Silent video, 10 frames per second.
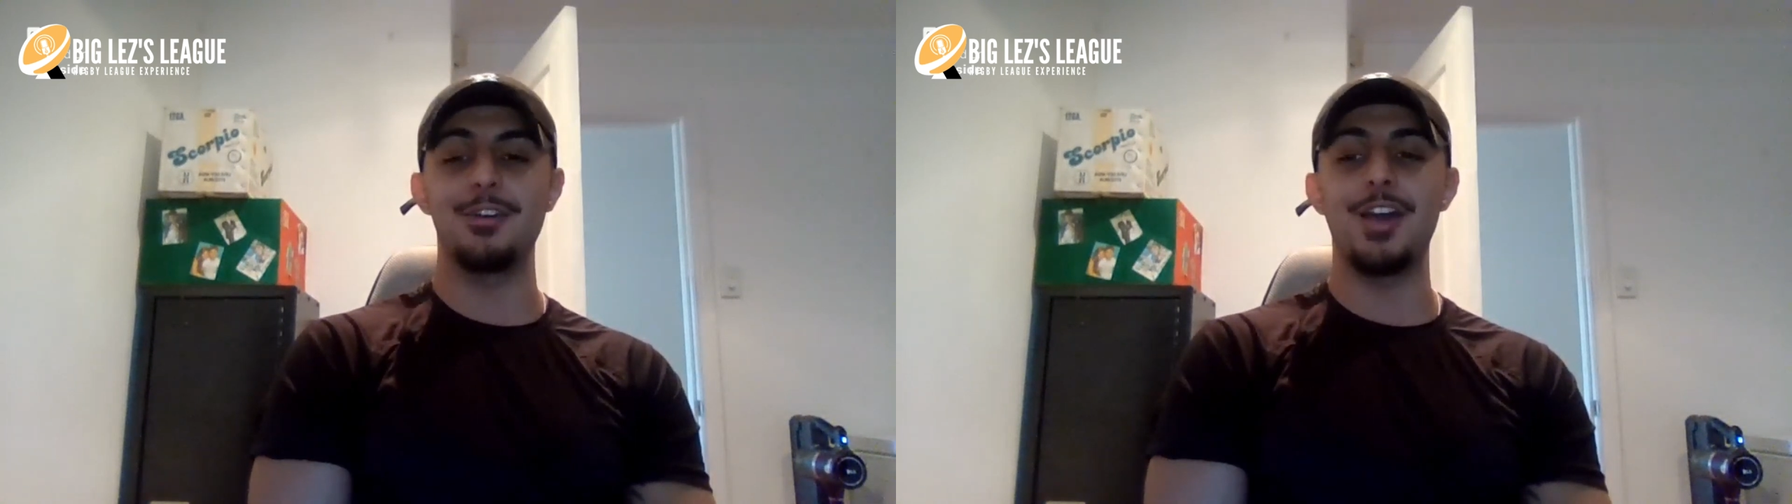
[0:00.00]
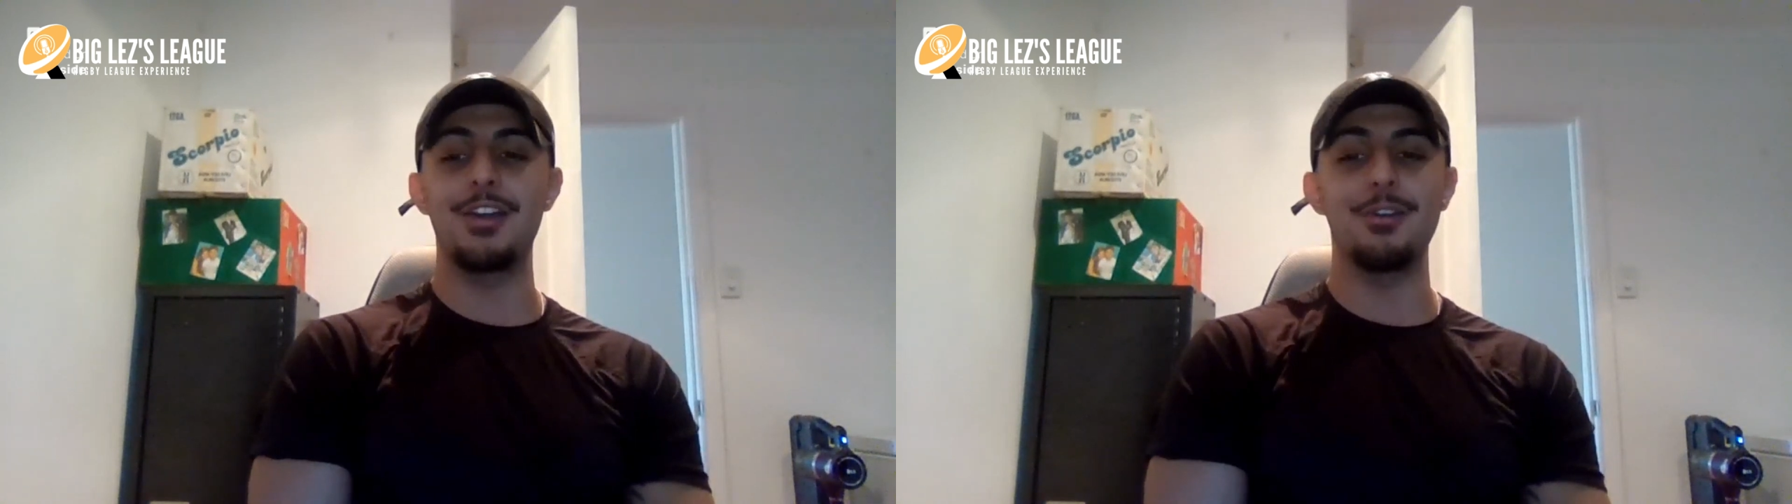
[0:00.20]

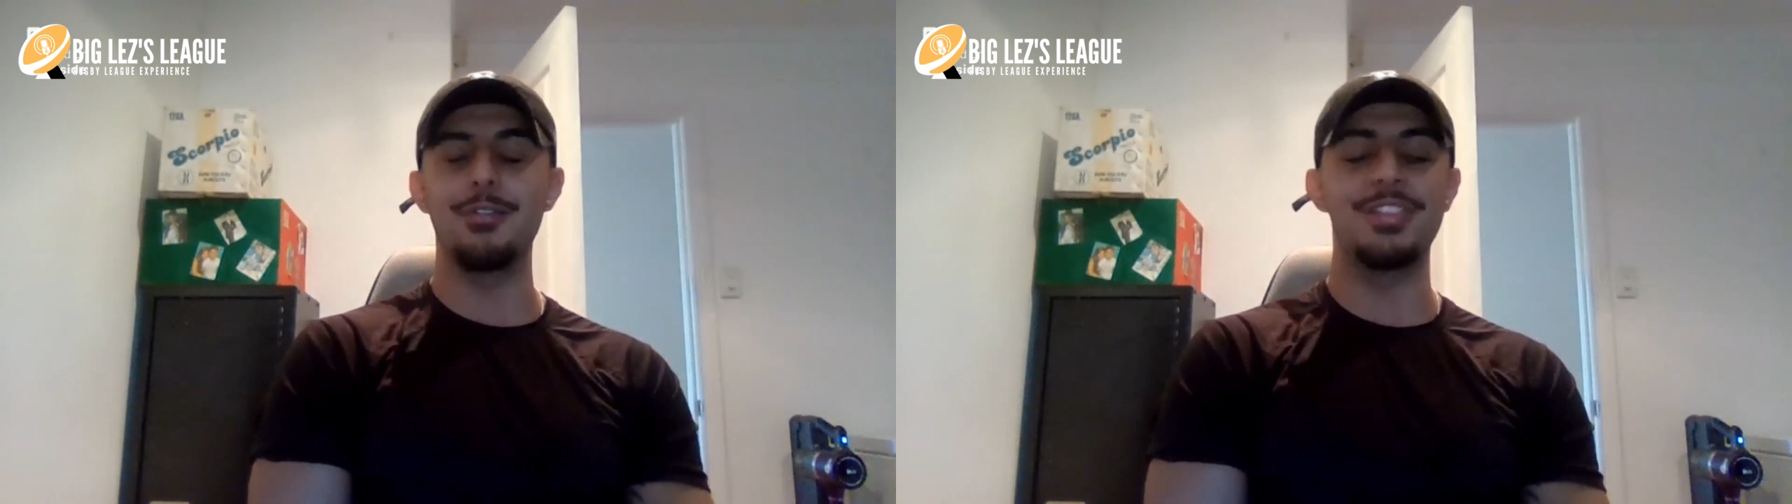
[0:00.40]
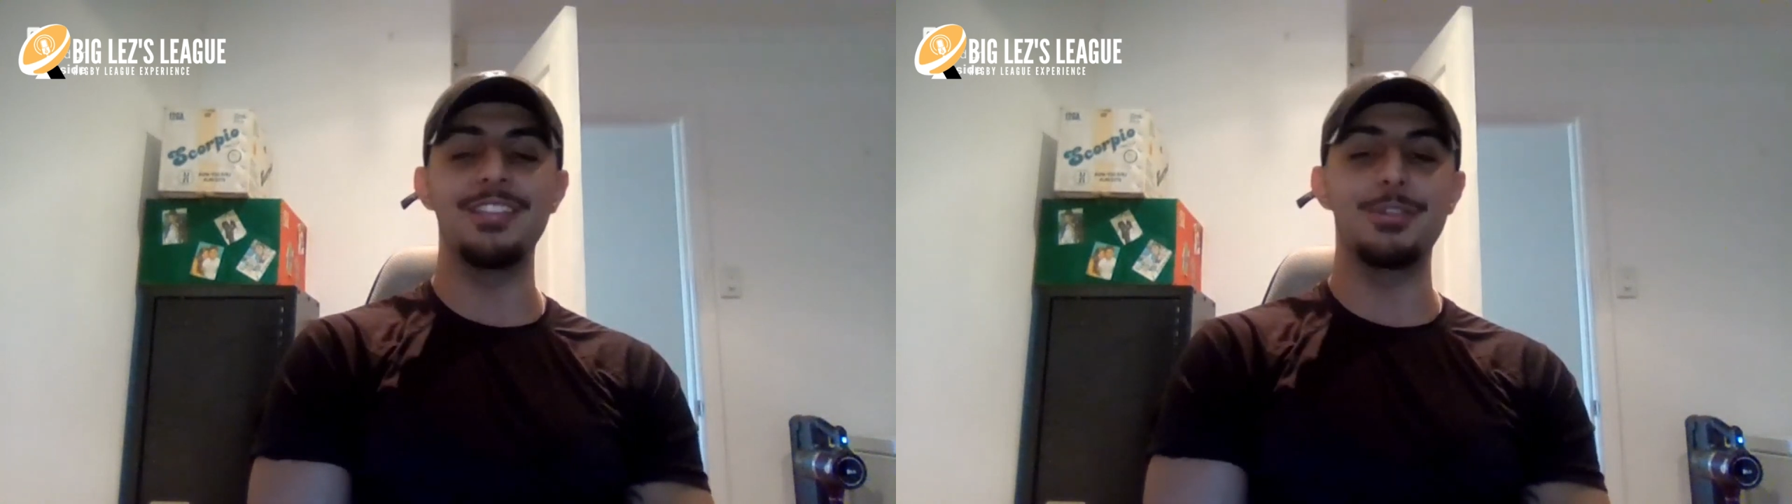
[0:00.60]

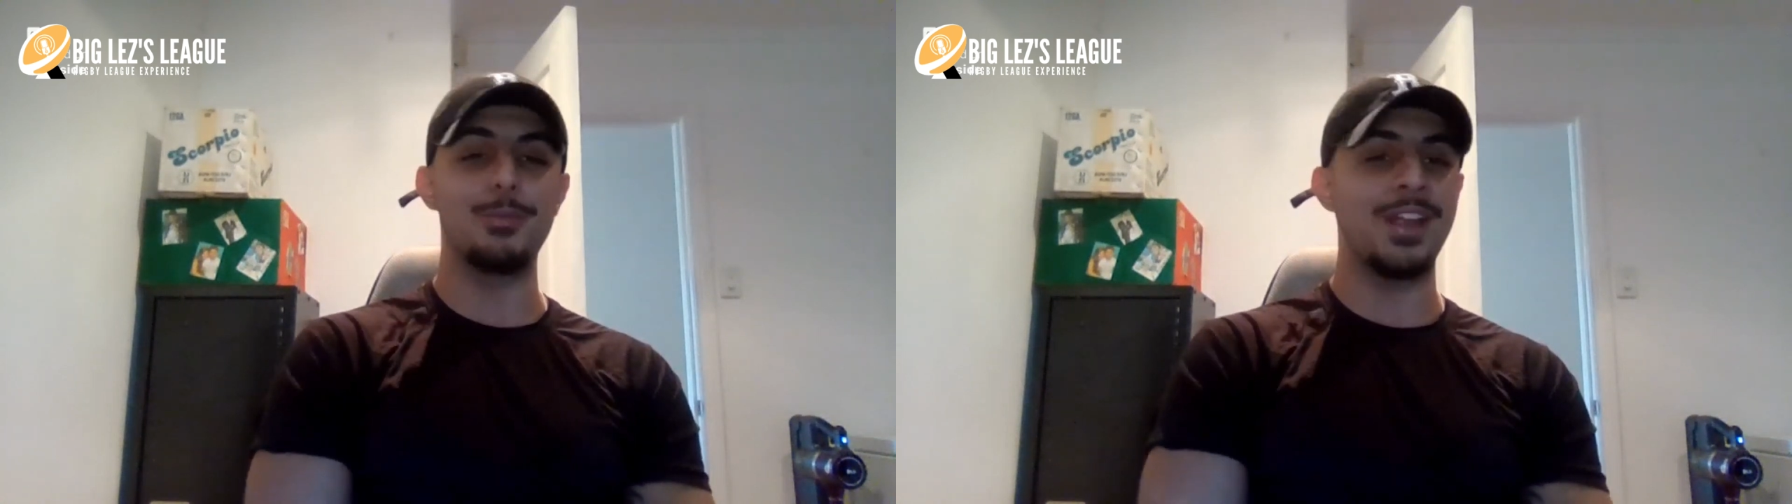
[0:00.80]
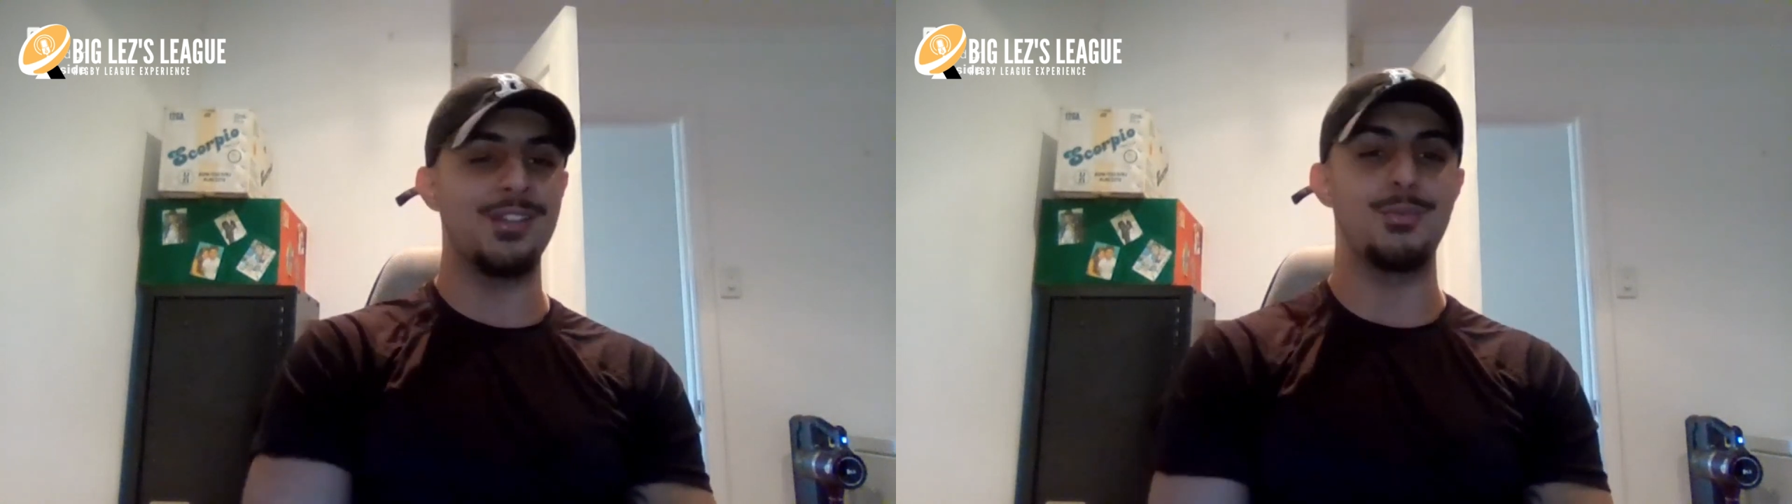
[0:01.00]
don't think the
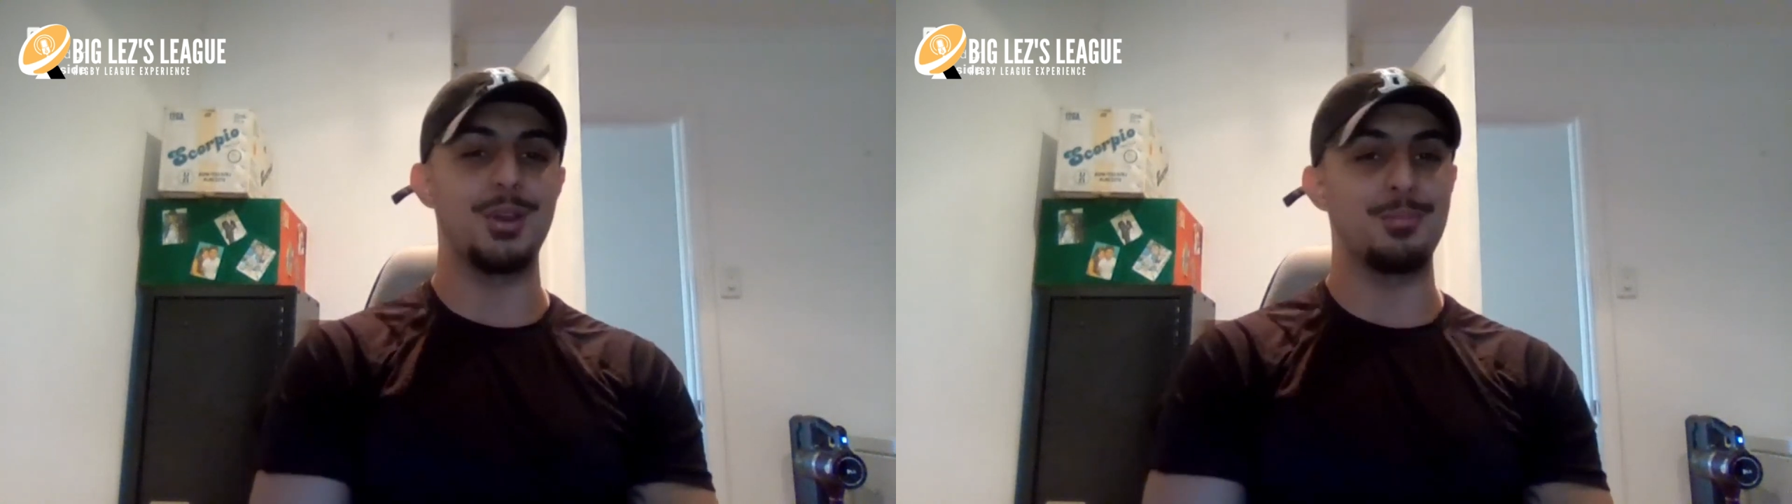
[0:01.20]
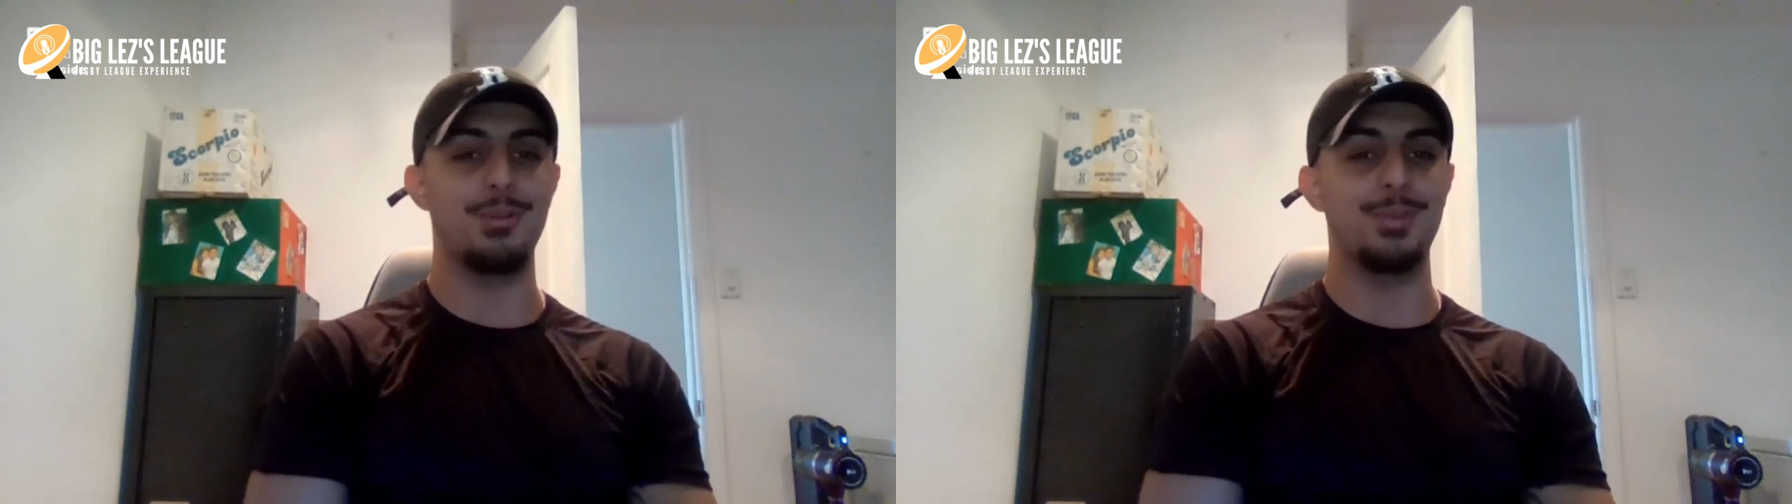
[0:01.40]
Raiders win a
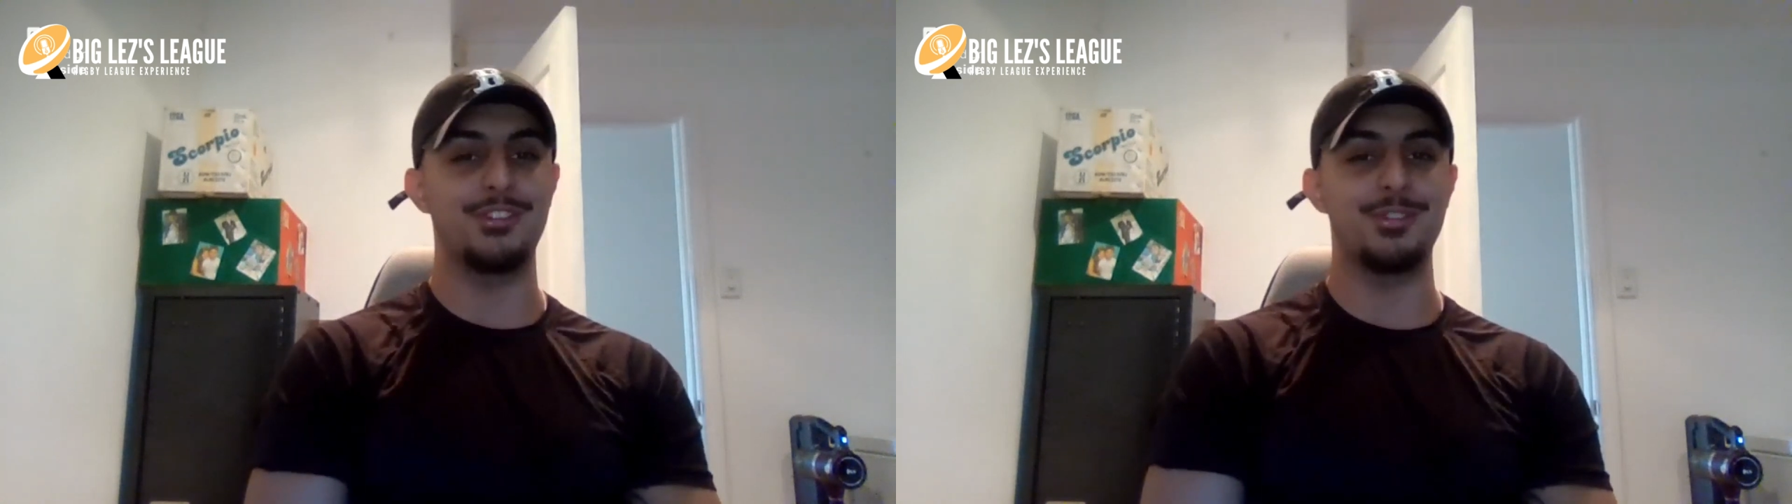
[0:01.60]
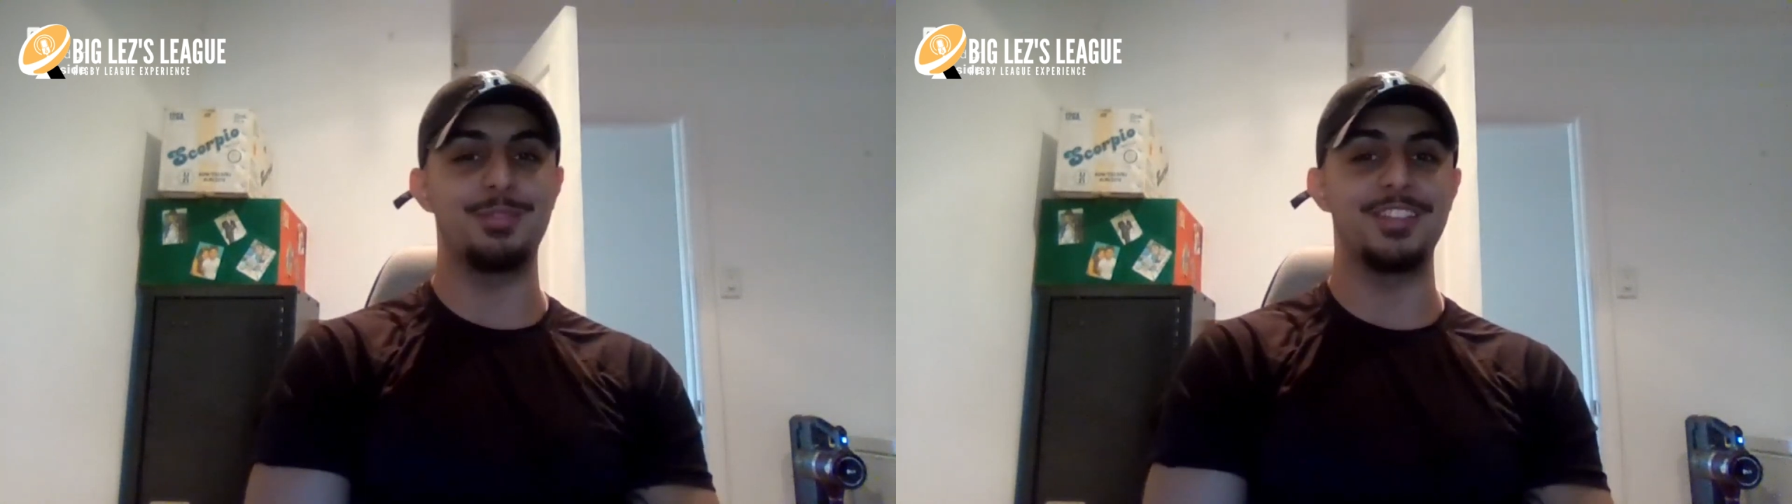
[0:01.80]

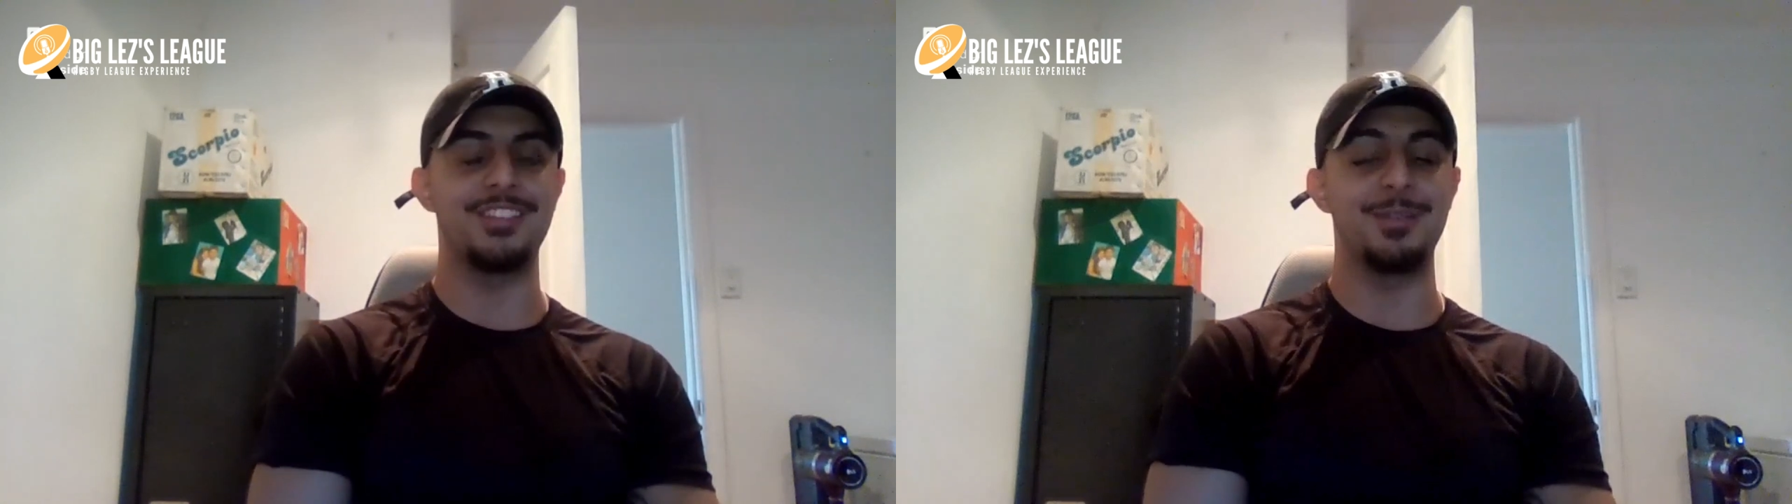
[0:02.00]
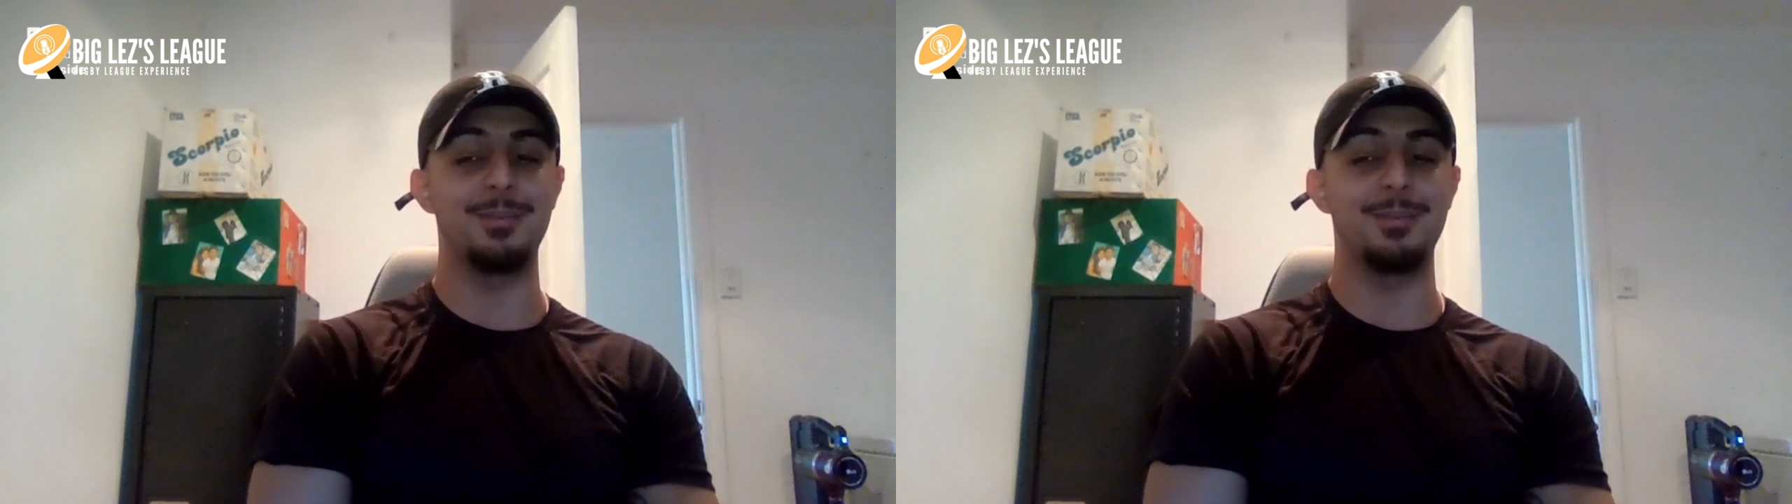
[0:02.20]
premiership this year,